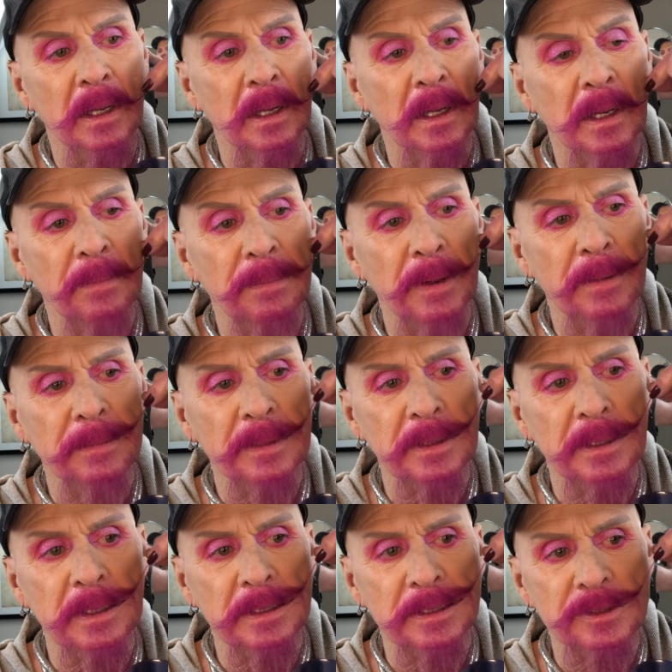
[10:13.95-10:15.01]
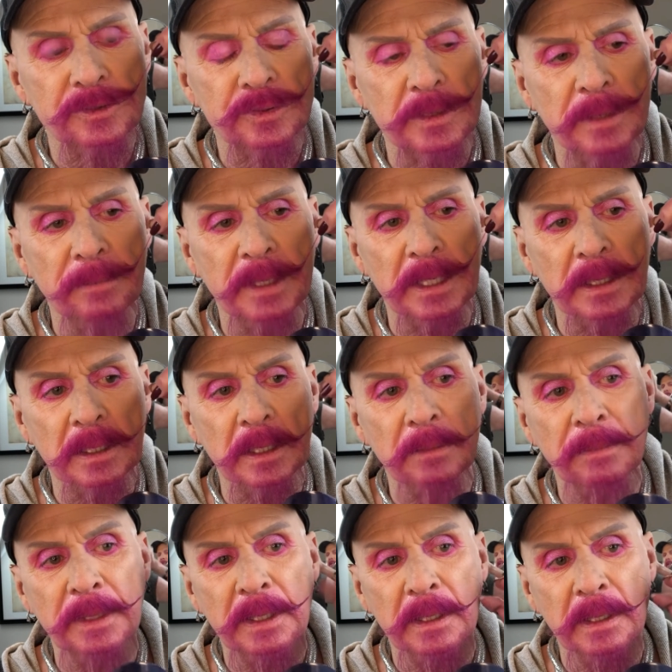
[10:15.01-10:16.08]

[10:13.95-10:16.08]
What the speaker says: I probably need to trim it a little bit.